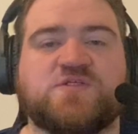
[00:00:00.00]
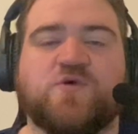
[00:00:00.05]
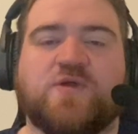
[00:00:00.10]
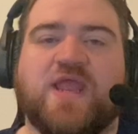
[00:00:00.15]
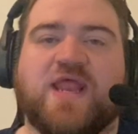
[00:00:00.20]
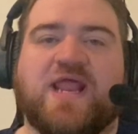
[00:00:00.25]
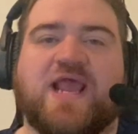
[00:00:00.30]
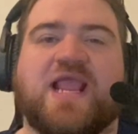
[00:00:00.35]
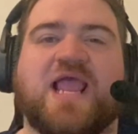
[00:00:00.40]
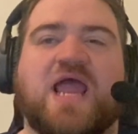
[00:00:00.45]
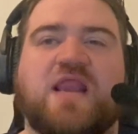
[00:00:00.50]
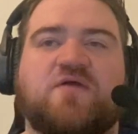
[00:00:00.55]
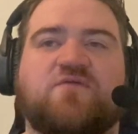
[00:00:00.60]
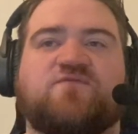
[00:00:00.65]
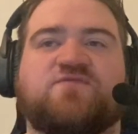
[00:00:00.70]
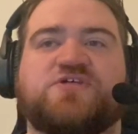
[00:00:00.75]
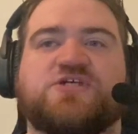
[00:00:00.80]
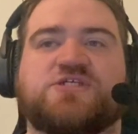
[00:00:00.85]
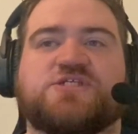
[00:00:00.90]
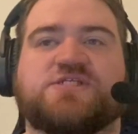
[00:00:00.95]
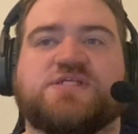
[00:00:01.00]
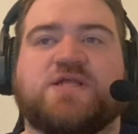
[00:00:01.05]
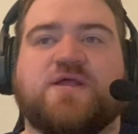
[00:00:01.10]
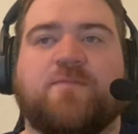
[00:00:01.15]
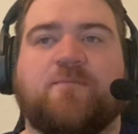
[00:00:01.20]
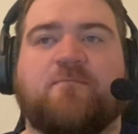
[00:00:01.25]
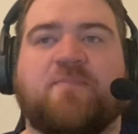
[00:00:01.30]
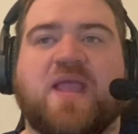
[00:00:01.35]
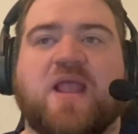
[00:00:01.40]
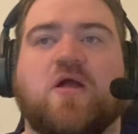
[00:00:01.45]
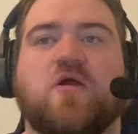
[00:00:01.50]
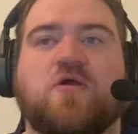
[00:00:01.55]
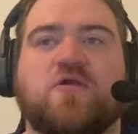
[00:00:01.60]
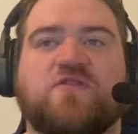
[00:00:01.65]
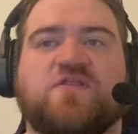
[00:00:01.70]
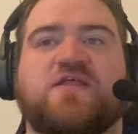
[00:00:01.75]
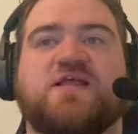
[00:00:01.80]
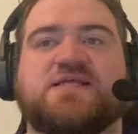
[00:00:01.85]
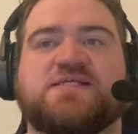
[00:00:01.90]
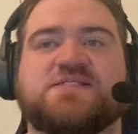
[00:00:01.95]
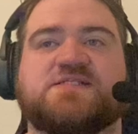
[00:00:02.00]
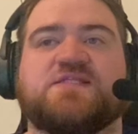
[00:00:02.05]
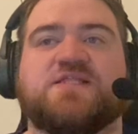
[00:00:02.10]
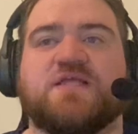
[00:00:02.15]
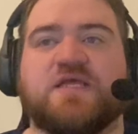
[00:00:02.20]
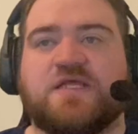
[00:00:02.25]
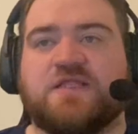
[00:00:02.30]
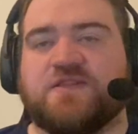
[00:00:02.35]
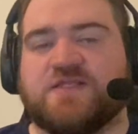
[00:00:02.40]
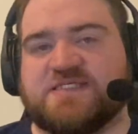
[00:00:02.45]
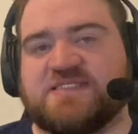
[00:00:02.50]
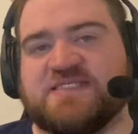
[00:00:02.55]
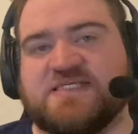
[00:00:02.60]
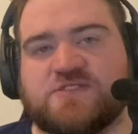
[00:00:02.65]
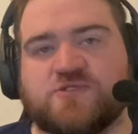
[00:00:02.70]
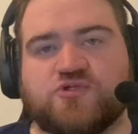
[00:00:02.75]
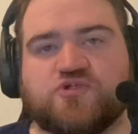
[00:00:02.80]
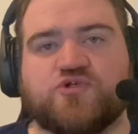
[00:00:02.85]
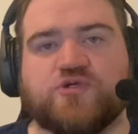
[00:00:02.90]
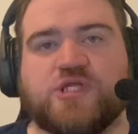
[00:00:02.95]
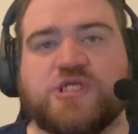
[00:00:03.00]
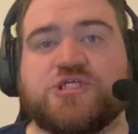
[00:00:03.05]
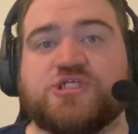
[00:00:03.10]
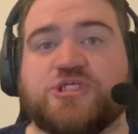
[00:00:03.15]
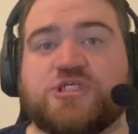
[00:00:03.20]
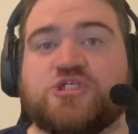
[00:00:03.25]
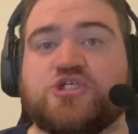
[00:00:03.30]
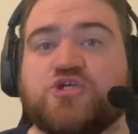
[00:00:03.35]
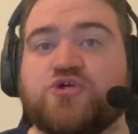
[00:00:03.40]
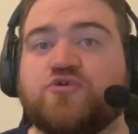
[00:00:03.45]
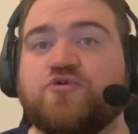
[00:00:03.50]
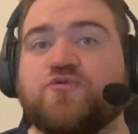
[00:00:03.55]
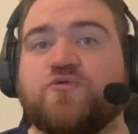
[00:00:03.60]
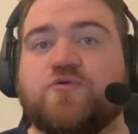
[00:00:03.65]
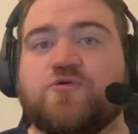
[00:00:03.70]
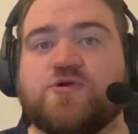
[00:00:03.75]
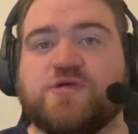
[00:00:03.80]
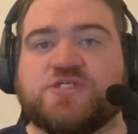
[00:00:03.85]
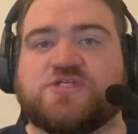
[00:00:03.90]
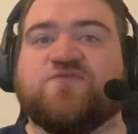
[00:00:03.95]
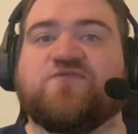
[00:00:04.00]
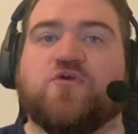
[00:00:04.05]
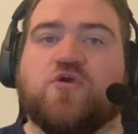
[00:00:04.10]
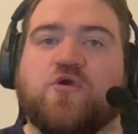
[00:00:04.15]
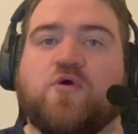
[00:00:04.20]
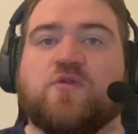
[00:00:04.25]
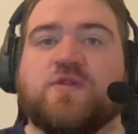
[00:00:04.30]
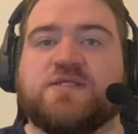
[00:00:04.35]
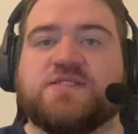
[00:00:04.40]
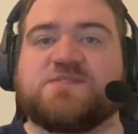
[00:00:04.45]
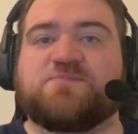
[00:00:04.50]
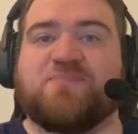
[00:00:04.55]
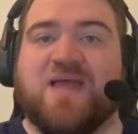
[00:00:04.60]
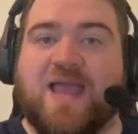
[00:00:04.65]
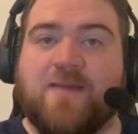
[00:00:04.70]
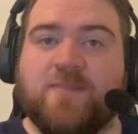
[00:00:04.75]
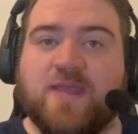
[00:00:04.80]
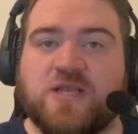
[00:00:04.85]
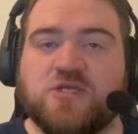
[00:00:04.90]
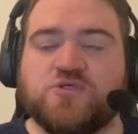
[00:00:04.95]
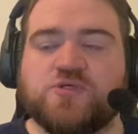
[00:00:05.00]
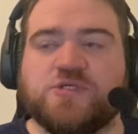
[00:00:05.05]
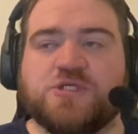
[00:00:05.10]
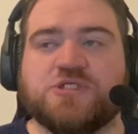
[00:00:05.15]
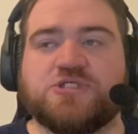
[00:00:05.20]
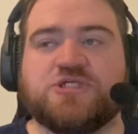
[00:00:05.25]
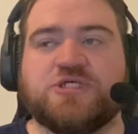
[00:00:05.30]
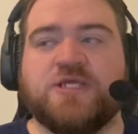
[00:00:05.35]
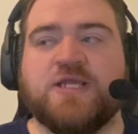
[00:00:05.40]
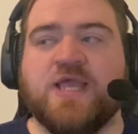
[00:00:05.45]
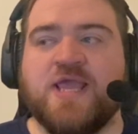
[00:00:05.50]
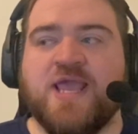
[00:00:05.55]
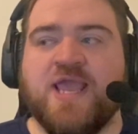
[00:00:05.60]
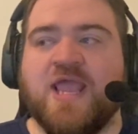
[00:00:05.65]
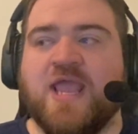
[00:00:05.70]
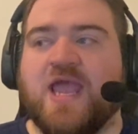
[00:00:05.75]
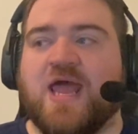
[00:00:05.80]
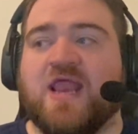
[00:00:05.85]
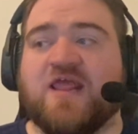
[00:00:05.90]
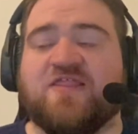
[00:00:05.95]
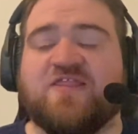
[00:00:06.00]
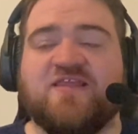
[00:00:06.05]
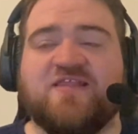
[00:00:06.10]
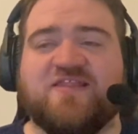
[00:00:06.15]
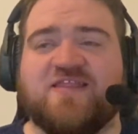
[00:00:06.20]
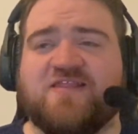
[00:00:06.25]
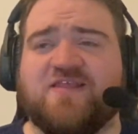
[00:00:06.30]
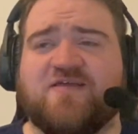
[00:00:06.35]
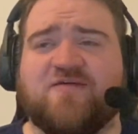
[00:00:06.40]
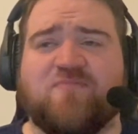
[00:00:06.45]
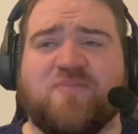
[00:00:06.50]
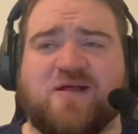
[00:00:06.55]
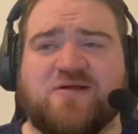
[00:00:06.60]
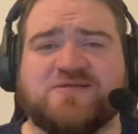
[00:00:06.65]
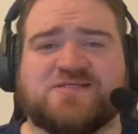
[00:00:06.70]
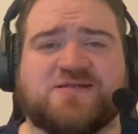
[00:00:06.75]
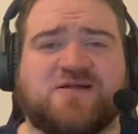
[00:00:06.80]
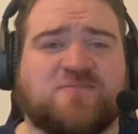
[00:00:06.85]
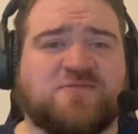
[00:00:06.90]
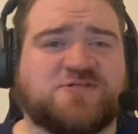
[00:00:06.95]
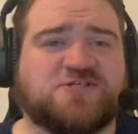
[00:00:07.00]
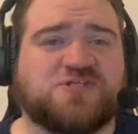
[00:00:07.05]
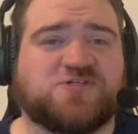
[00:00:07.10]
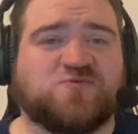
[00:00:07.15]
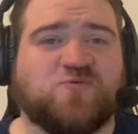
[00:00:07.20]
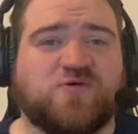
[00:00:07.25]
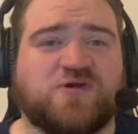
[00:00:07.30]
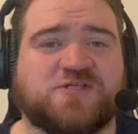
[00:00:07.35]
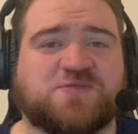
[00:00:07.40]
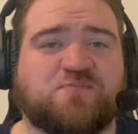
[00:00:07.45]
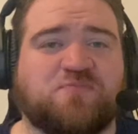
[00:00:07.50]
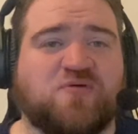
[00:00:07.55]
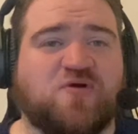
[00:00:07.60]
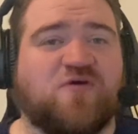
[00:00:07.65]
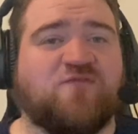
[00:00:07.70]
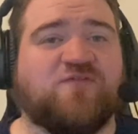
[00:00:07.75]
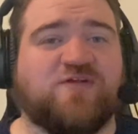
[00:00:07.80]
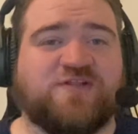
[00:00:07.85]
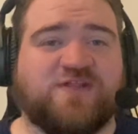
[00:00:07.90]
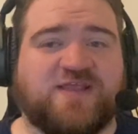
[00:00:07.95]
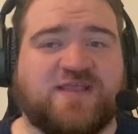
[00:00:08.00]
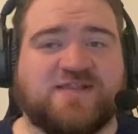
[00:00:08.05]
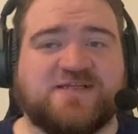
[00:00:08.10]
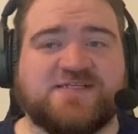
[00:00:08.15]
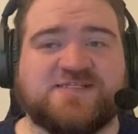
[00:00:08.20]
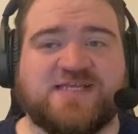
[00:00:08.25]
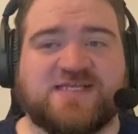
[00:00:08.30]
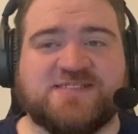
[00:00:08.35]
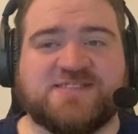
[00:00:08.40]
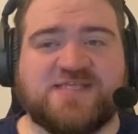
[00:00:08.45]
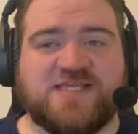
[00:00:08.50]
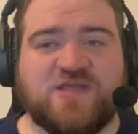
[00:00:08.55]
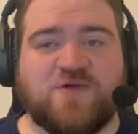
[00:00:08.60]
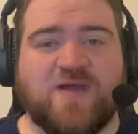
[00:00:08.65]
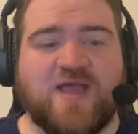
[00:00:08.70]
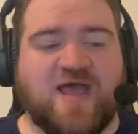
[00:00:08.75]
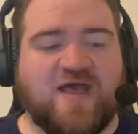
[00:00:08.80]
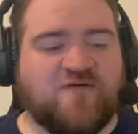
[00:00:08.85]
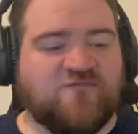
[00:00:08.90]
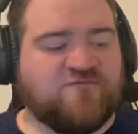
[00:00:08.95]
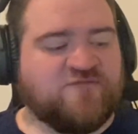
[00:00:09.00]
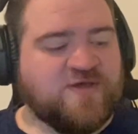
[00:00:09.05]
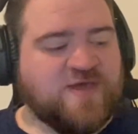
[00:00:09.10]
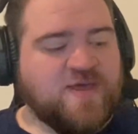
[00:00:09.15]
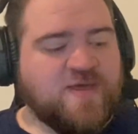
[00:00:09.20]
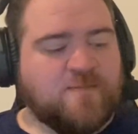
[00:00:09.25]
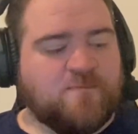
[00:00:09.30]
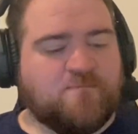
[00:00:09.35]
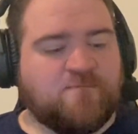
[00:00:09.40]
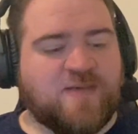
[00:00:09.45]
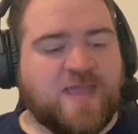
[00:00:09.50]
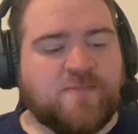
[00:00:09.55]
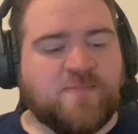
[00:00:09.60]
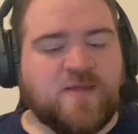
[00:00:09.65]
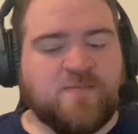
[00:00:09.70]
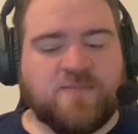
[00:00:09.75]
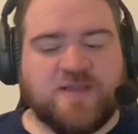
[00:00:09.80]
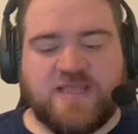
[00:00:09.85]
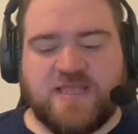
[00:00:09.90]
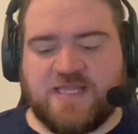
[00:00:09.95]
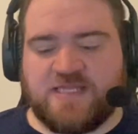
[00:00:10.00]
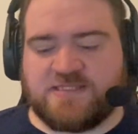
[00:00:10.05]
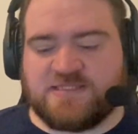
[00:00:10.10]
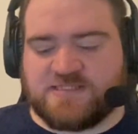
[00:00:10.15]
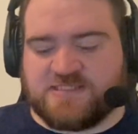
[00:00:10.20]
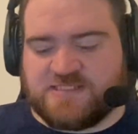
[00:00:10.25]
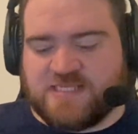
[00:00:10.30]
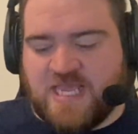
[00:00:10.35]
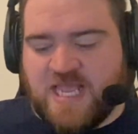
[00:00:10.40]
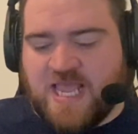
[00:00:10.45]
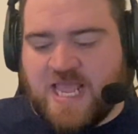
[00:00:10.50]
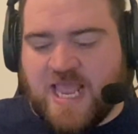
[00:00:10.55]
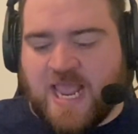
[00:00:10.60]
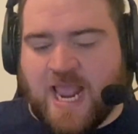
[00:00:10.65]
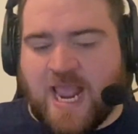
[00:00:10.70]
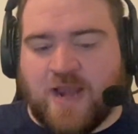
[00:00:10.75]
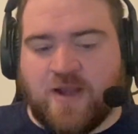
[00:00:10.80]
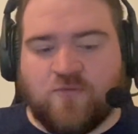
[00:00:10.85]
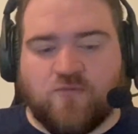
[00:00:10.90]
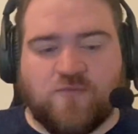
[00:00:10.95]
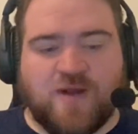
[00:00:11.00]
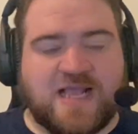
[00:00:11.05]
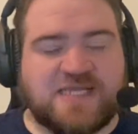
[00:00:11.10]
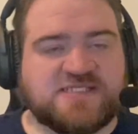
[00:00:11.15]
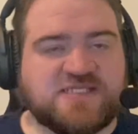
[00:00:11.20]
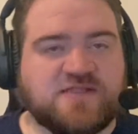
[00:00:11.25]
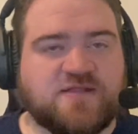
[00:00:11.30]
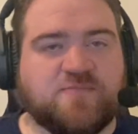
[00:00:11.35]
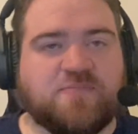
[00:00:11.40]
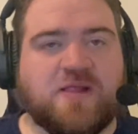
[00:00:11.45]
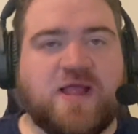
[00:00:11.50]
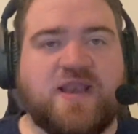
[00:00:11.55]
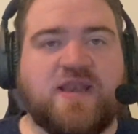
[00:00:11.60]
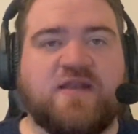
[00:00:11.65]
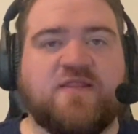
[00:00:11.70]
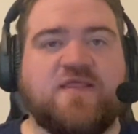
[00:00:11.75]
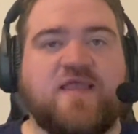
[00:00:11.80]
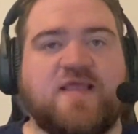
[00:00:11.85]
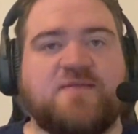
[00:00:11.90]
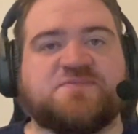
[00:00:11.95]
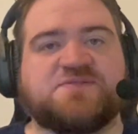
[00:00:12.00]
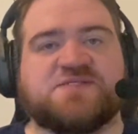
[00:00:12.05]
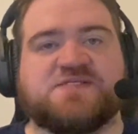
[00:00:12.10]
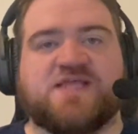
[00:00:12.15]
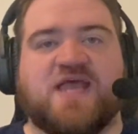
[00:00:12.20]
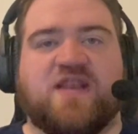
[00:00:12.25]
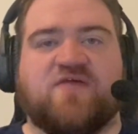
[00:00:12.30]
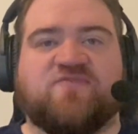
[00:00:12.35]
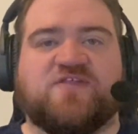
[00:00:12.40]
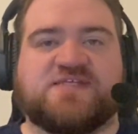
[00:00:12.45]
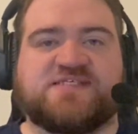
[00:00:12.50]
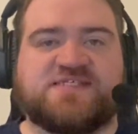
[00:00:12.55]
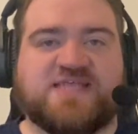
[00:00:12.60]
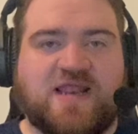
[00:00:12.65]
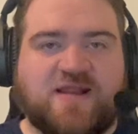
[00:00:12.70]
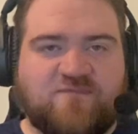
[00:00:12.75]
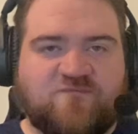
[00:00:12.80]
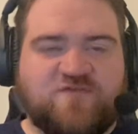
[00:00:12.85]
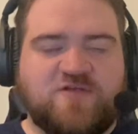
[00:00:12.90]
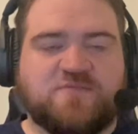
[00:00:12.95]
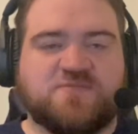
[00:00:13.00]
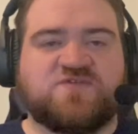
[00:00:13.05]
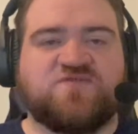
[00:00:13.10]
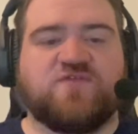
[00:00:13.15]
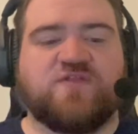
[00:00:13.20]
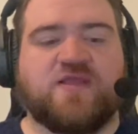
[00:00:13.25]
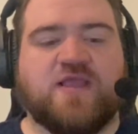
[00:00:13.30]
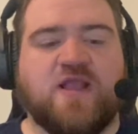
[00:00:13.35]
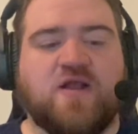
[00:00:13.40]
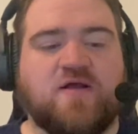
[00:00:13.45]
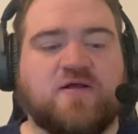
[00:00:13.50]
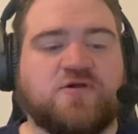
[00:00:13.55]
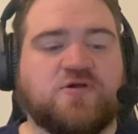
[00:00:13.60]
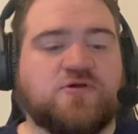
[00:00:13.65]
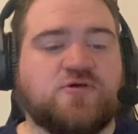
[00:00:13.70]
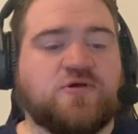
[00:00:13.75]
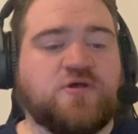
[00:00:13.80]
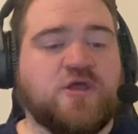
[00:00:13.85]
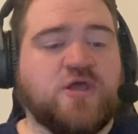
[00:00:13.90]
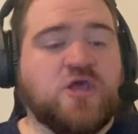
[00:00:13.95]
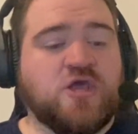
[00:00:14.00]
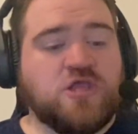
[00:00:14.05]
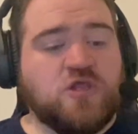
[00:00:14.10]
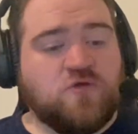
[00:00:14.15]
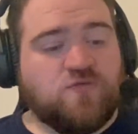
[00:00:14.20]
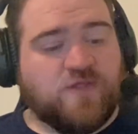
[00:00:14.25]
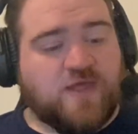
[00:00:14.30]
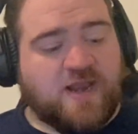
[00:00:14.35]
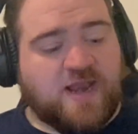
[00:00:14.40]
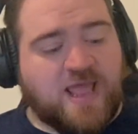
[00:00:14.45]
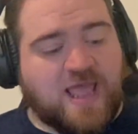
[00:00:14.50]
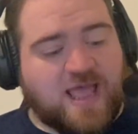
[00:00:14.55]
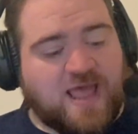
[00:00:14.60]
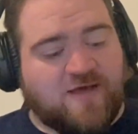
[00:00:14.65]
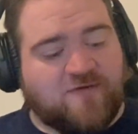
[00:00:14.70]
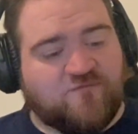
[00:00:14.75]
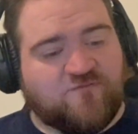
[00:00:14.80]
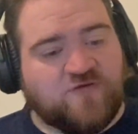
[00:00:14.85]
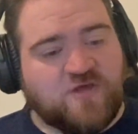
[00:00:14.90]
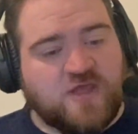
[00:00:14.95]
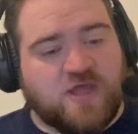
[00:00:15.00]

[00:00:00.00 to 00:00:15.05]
again, I kind of just compared the Caesar trilogy to Christopher Nolan's Batman trilogy, and I think that the comparison almost just works perfectly in the sense that you have Batman Begins and Rise of the Planet of the Apes as kind of the setup films for the character. You then have